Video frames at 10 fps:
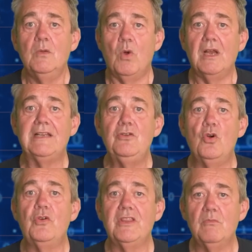while
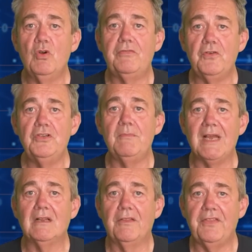ignoring the more
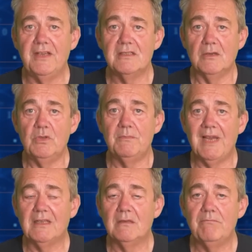fundamental things that would
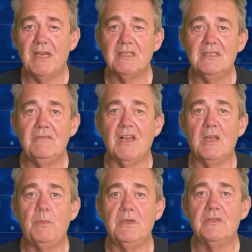make them better
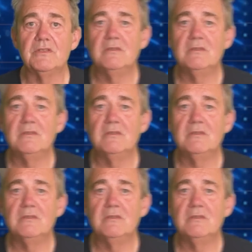developers.